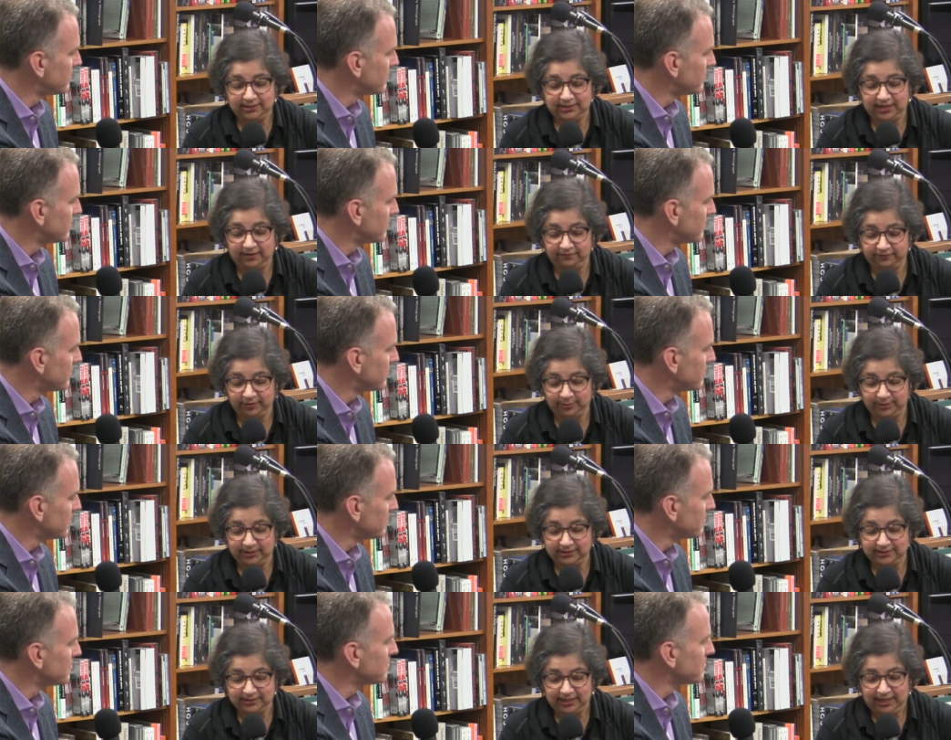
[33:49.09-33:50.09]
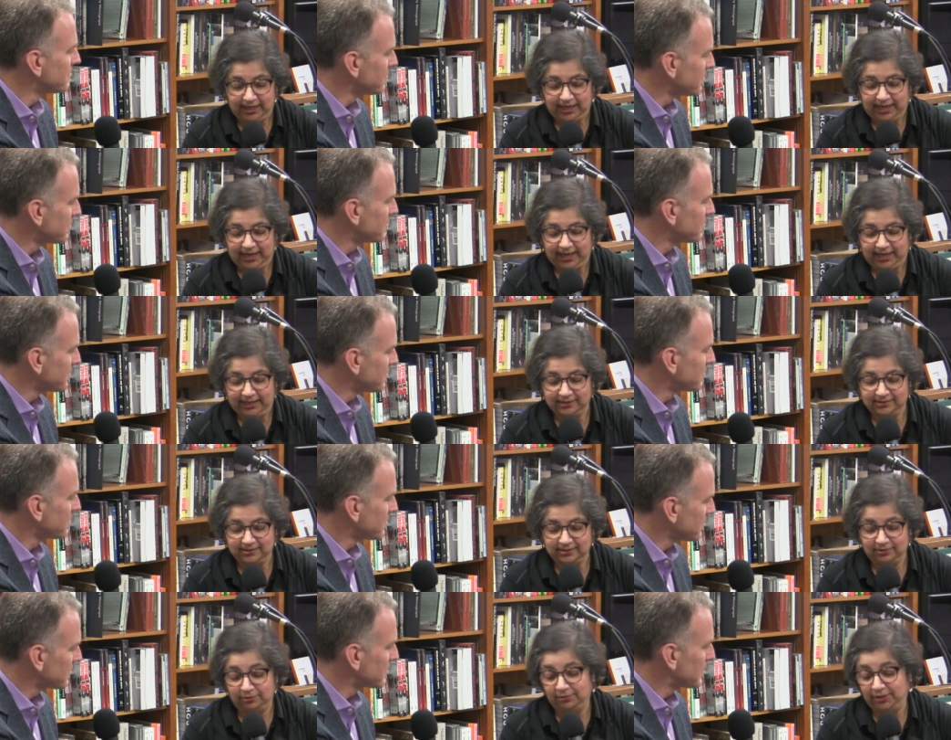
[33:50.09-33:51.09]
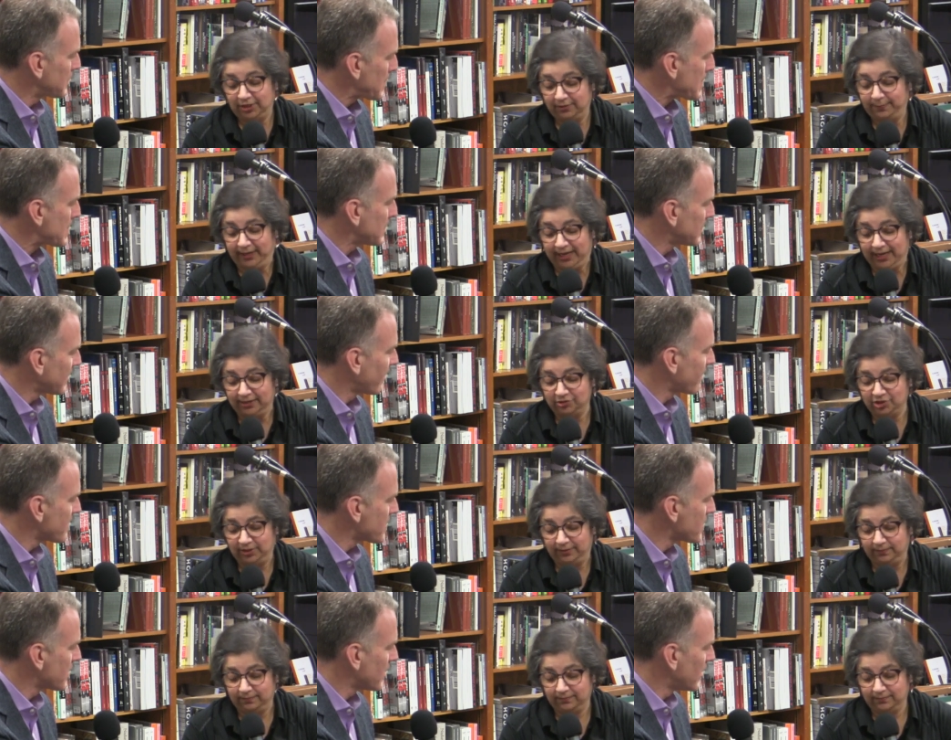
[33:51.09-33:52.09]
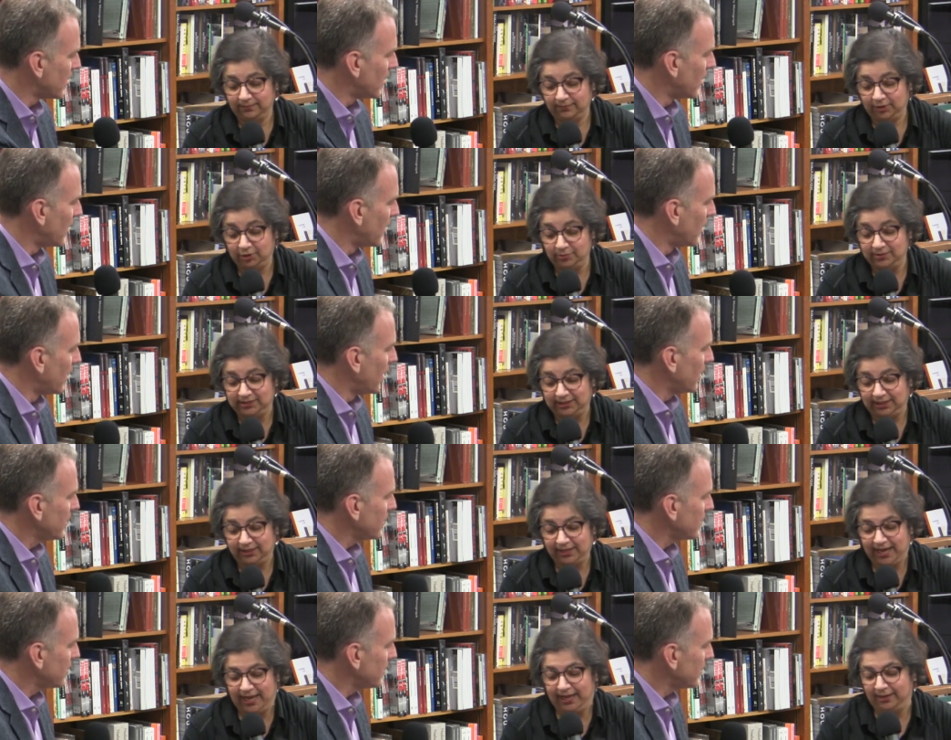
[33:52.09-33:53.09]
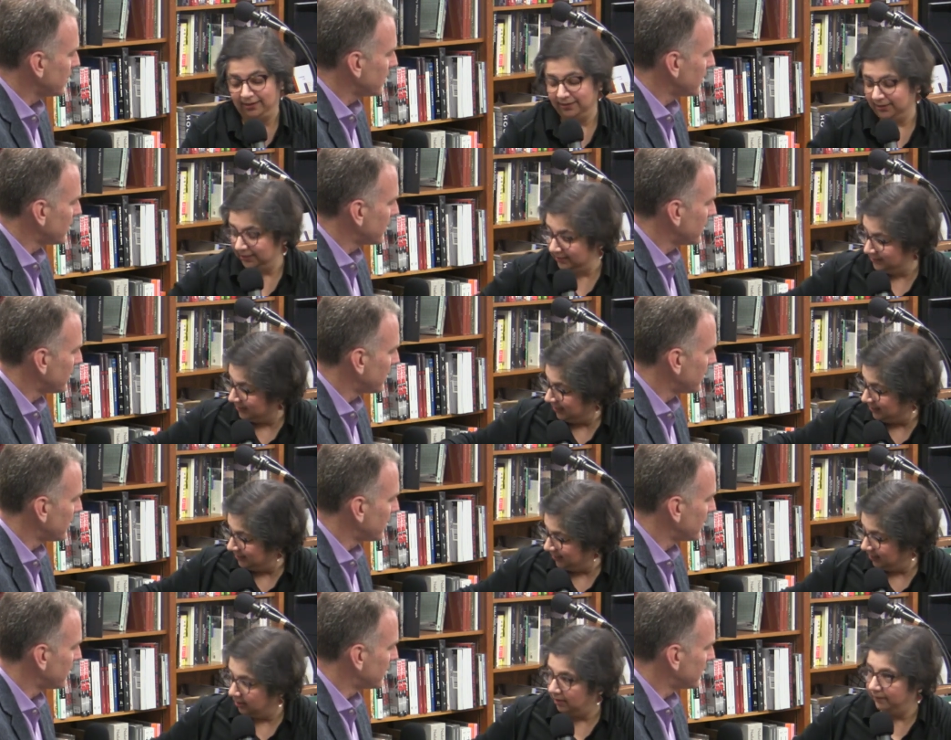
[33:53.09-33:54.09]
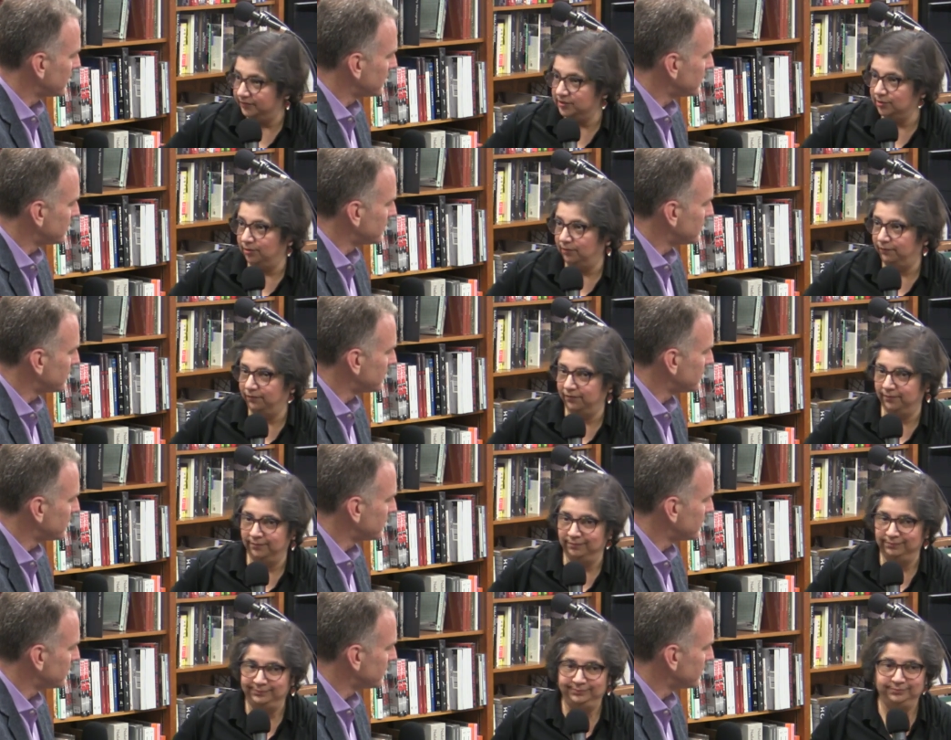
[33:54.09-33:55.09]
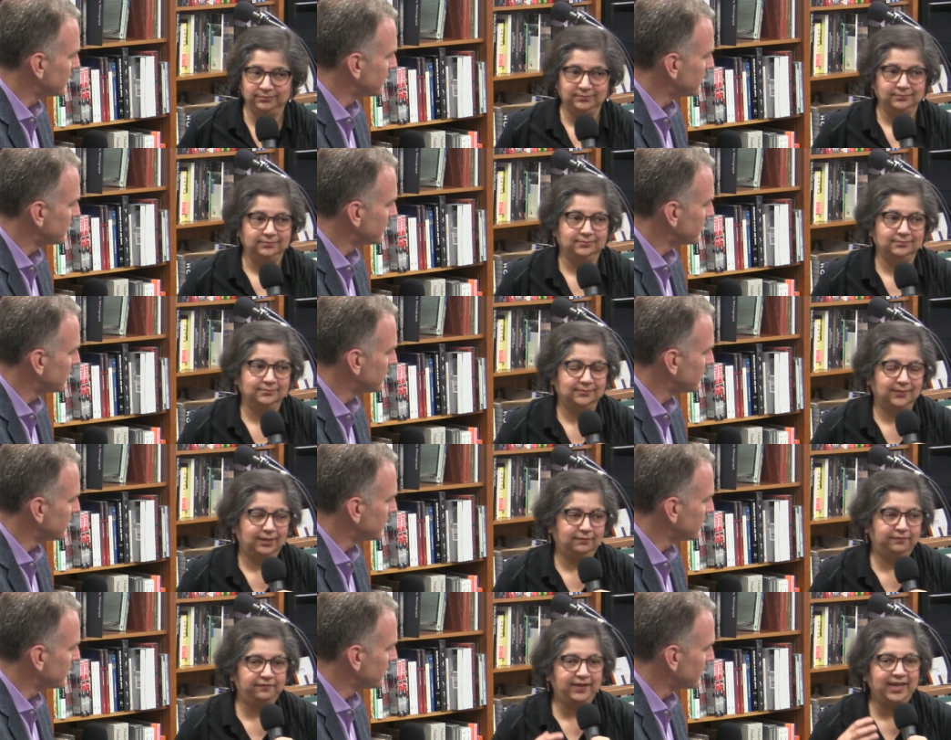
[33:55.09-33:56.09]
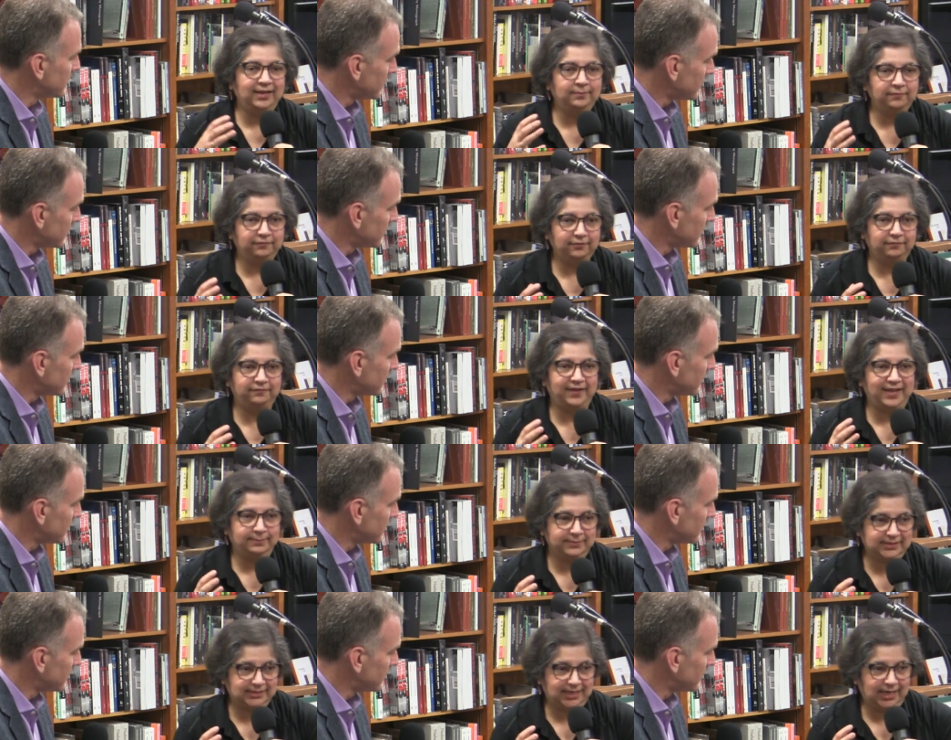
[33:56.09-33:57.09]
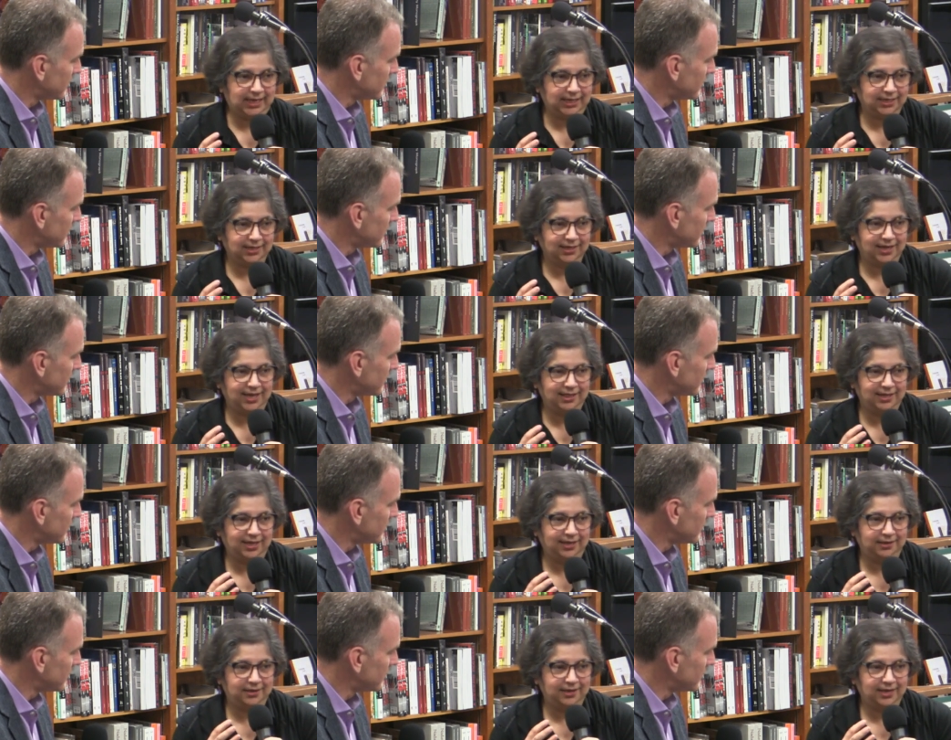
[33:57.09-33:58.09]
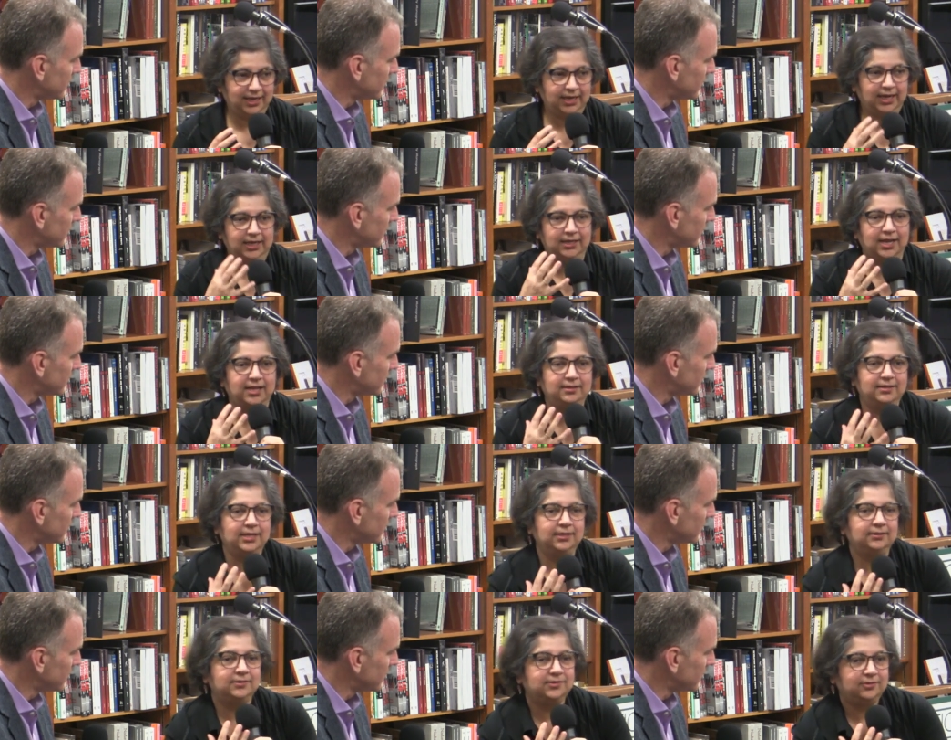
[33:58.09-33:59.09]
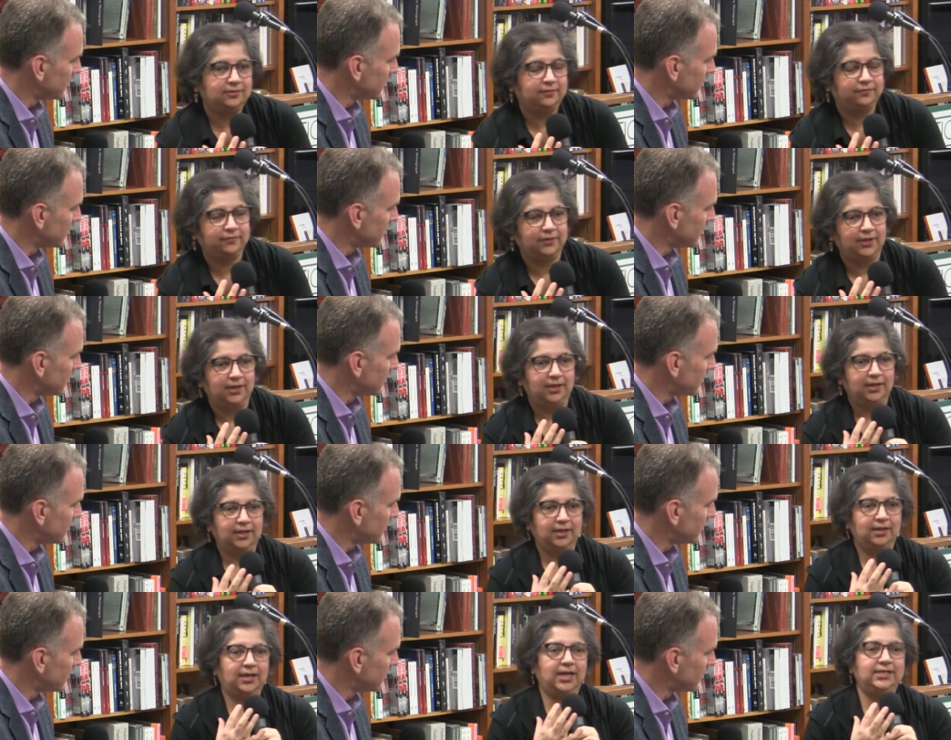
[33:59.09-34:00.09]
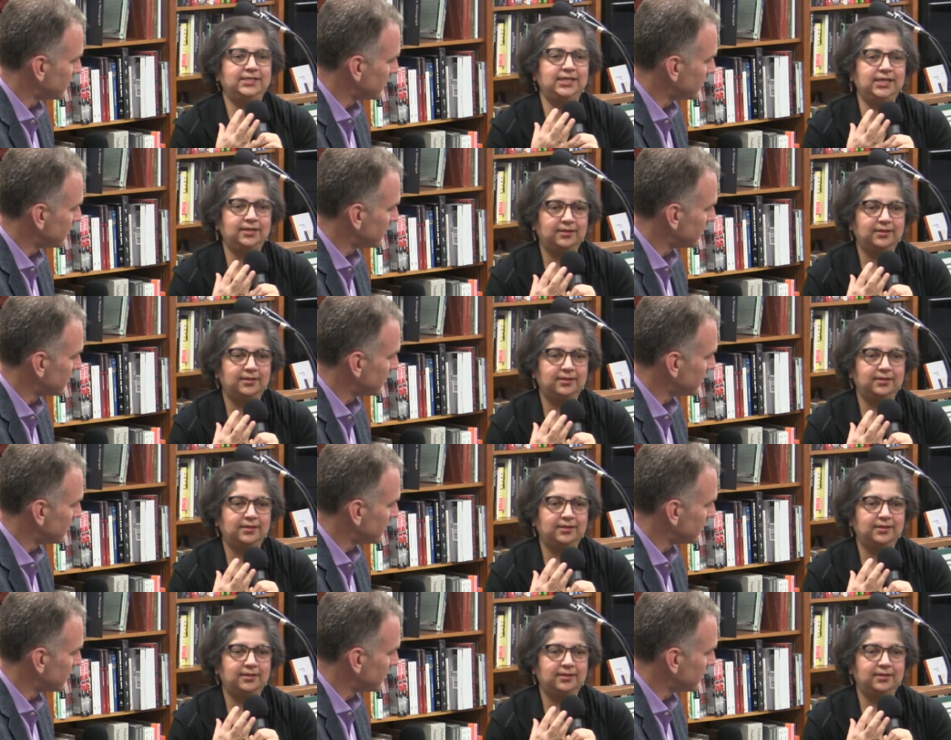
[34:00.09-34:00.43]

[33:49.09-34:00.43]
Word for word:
Speaker 1: to influence, and as the new year began, she used it. And this idea of sort of fame for fame's sake, and that I, I, I think the sort of idea